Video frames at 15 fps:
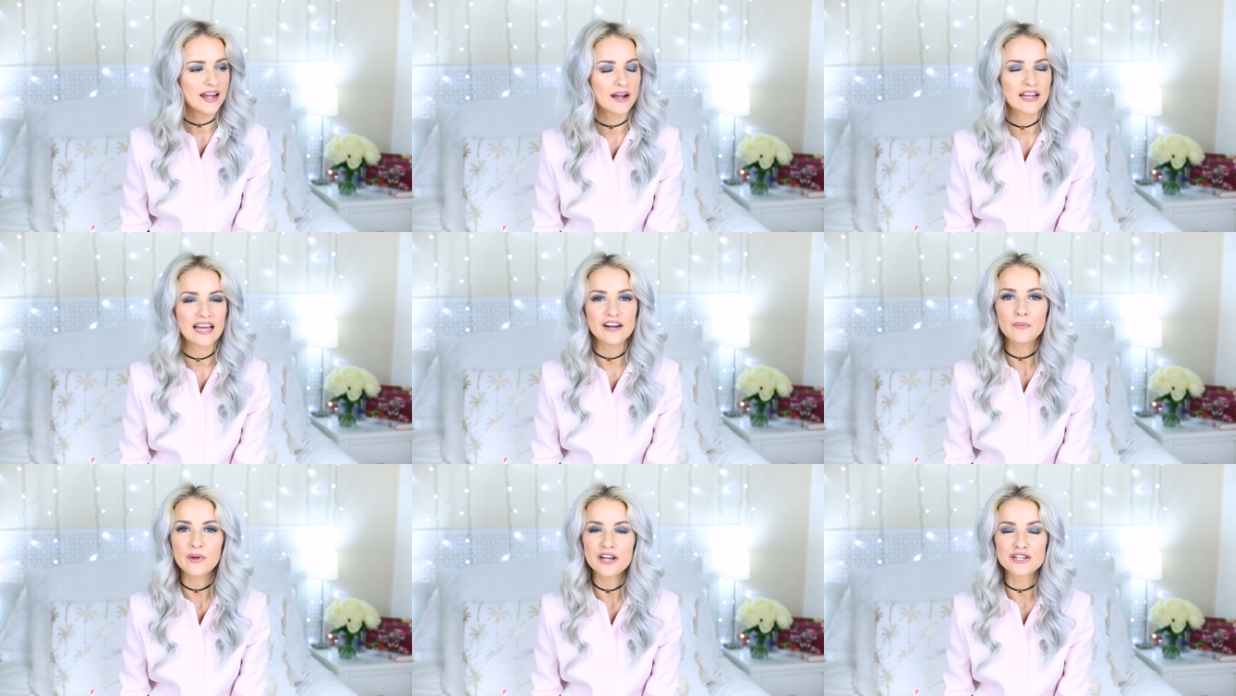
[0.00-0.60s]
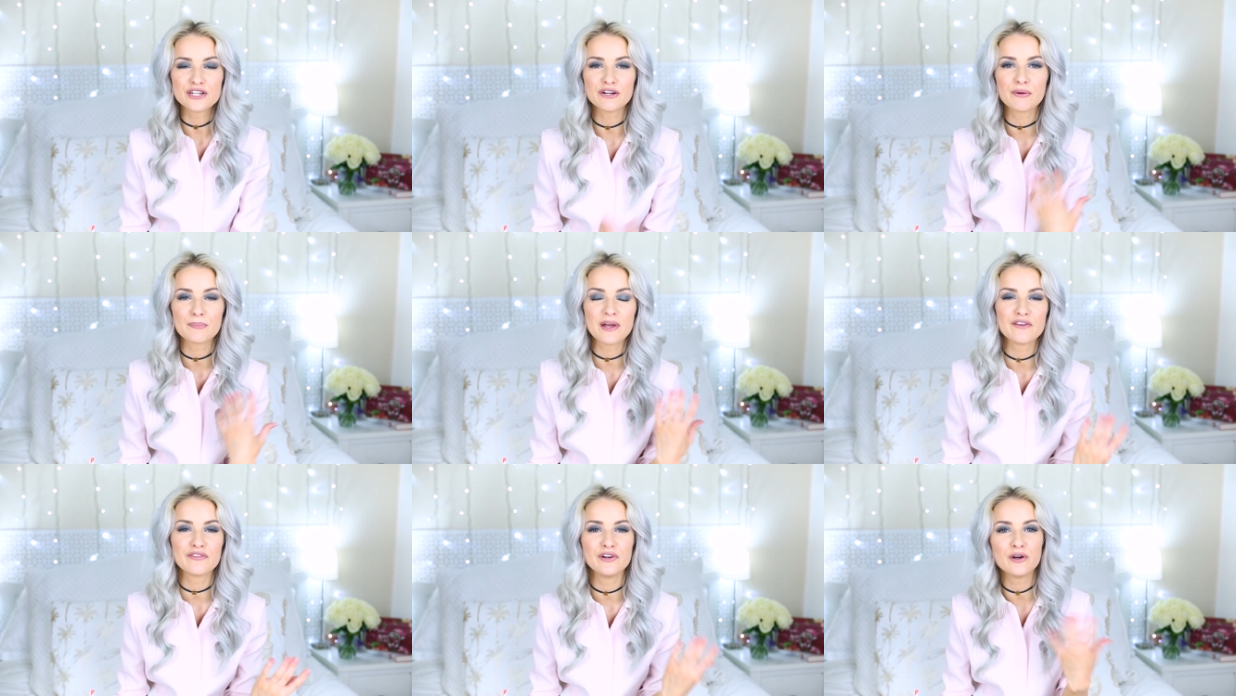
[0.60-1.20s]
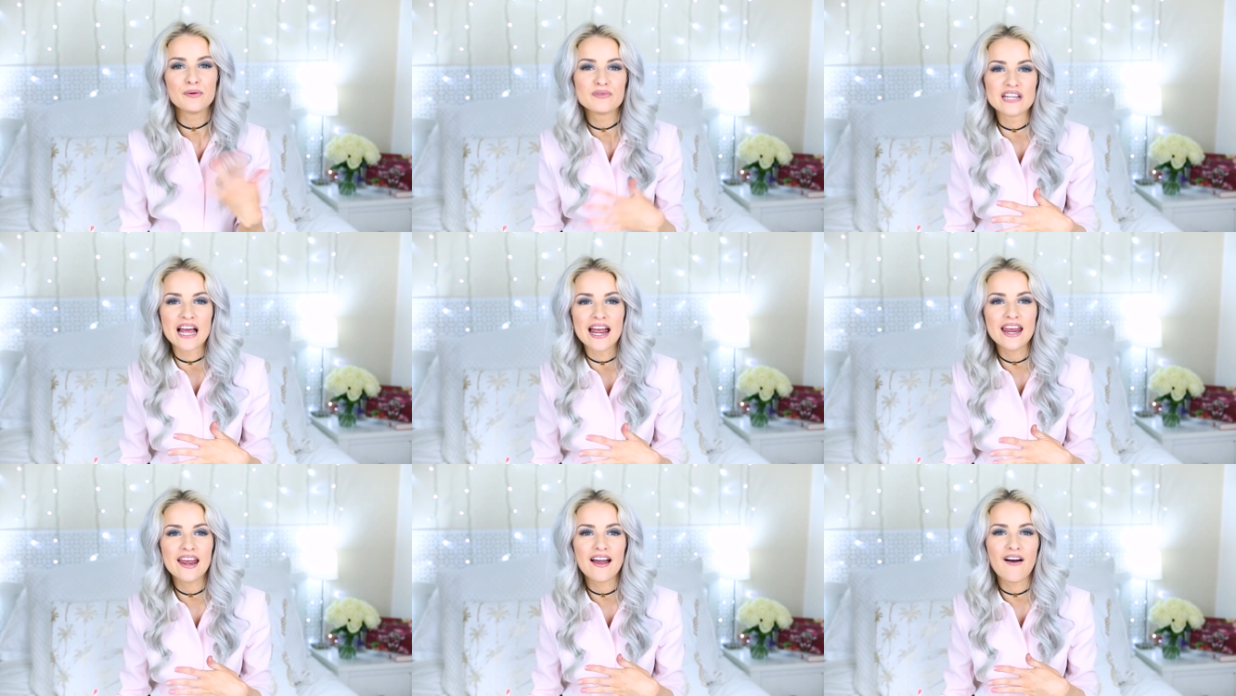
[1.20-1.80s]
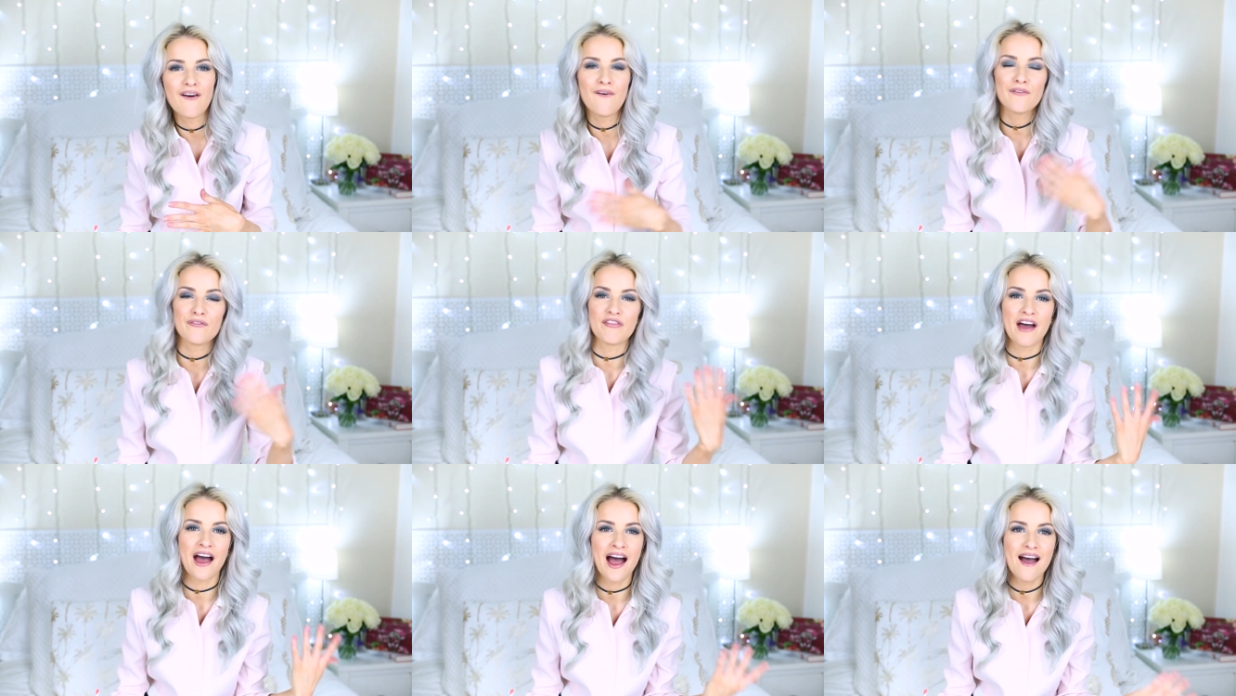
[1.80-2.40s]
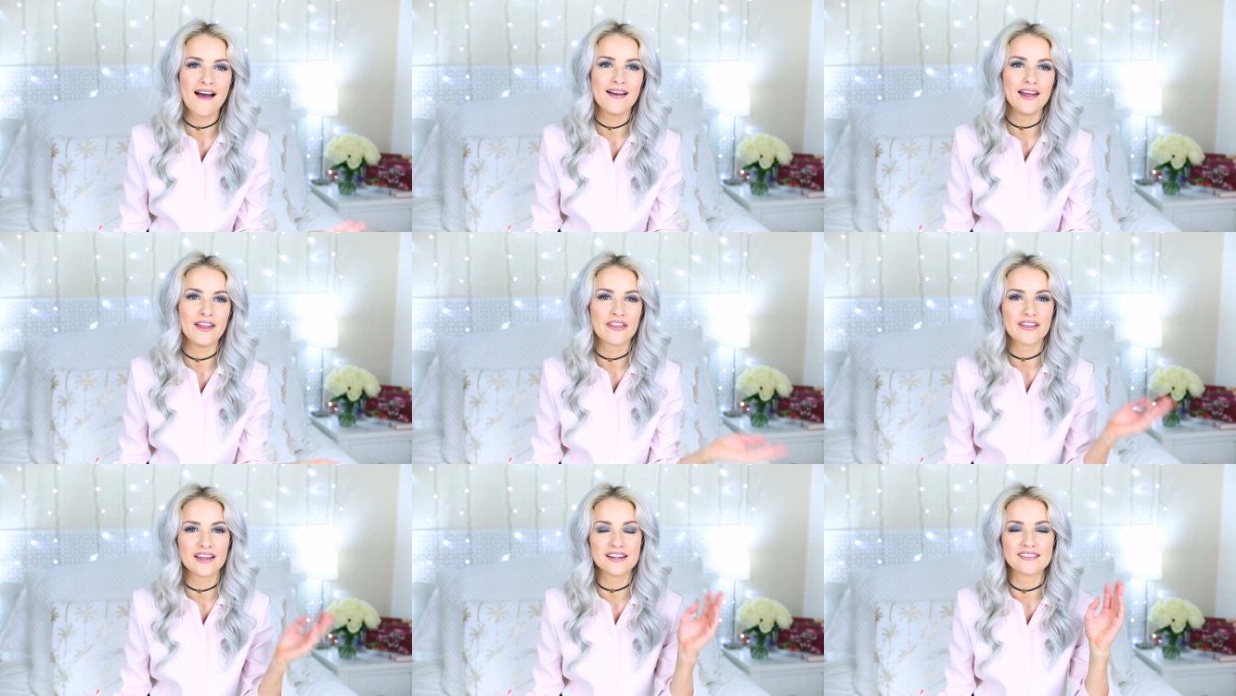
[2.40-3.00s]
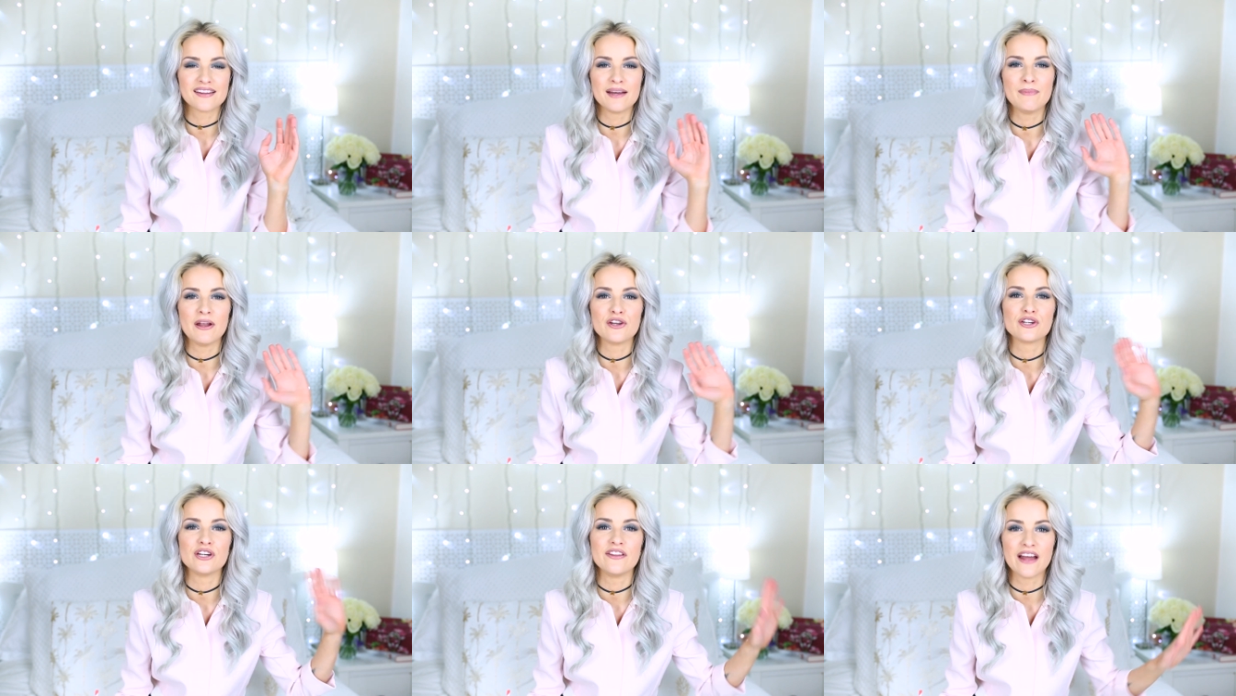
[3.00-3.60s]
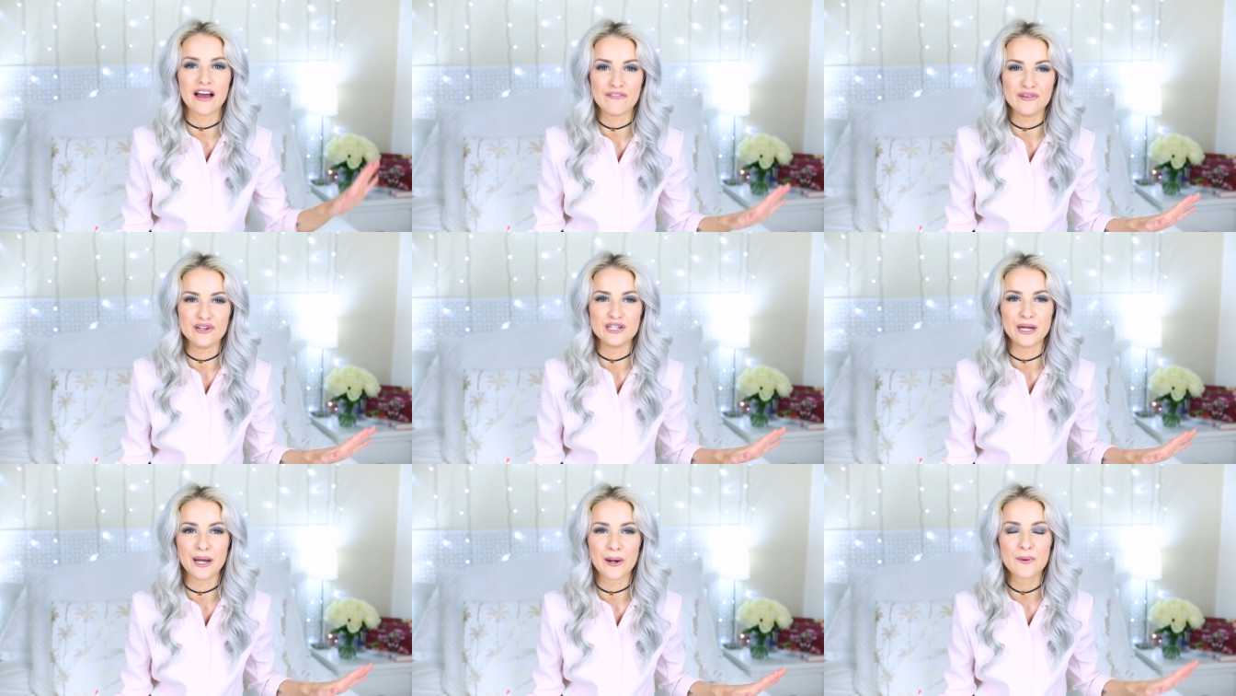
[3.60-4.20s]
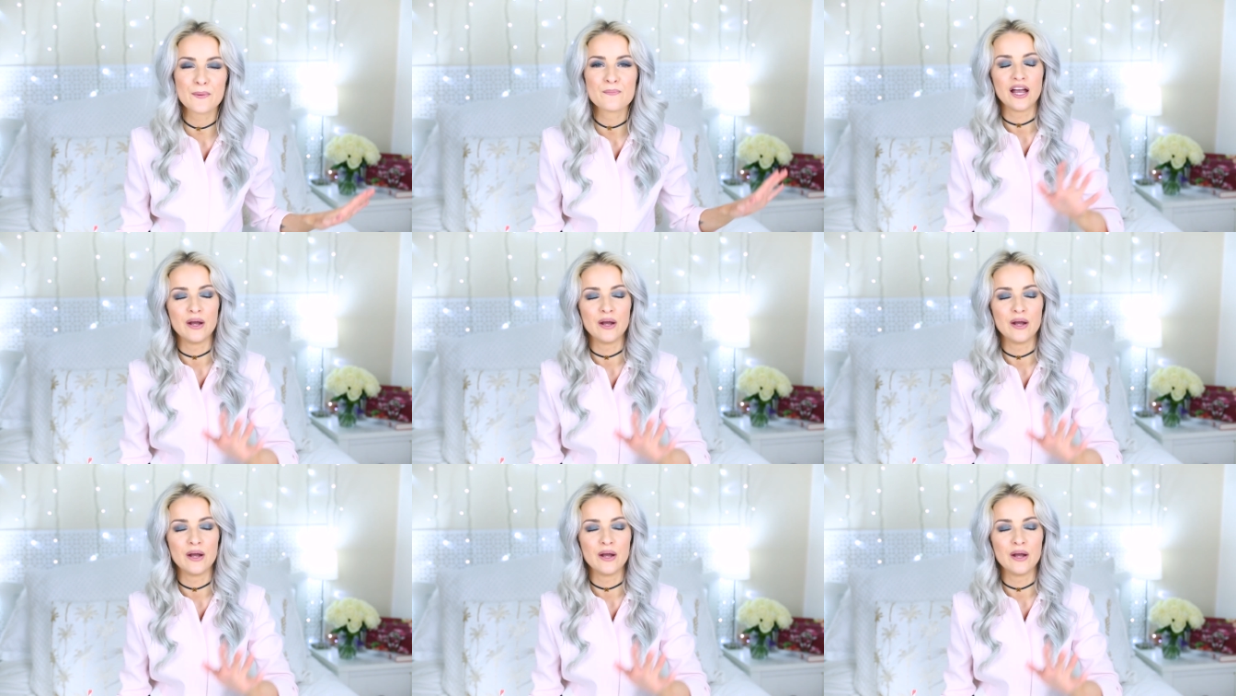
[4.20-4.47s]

and I kind of wanted to do a bit of an update of that and things that I mentioned in that video